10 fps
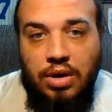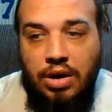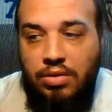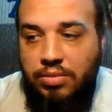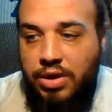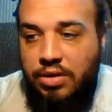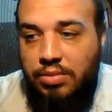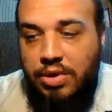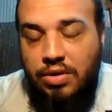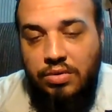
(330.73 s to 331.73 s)
I don't mean to
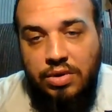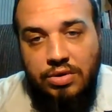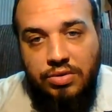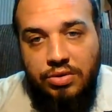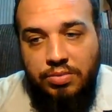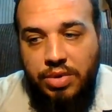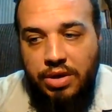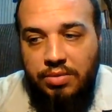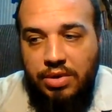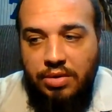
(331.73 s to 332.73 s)
be no
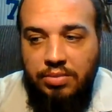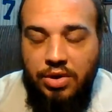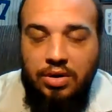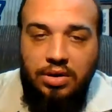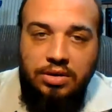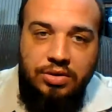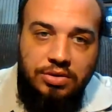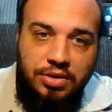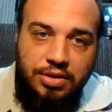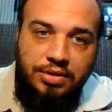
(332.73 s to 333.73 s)
disrespect, but but this
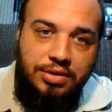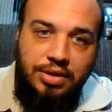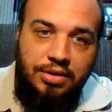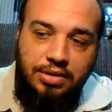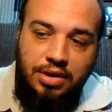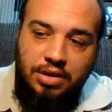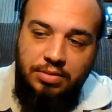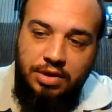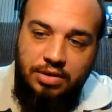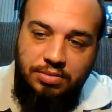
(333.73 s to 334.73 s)
is gut check
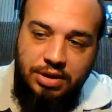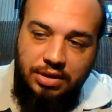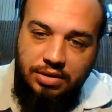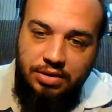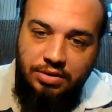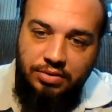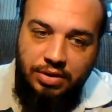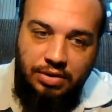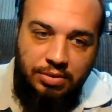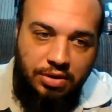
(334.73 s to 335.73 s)
time, and I'm telling you,
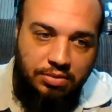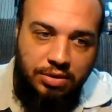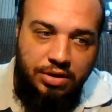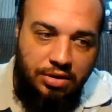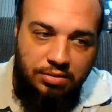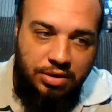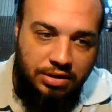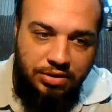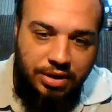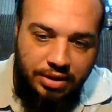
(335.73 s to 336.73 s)
and I'm humbly, humbly
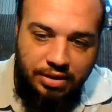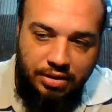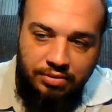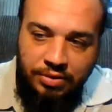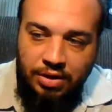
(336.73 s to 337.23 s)
saying it,